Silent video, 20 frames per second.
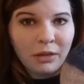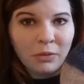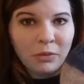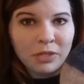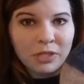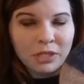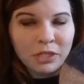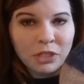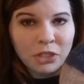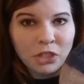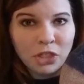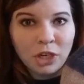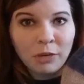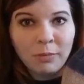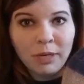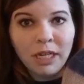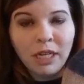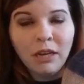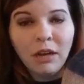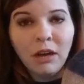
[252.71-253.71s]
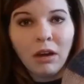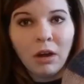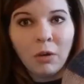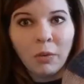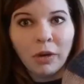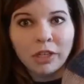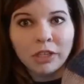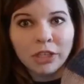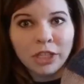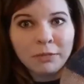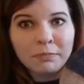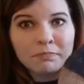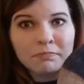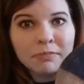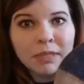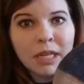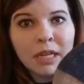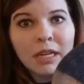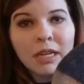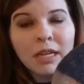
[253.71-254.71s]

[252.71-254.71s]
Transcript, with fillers: he was in Germany on a work trip.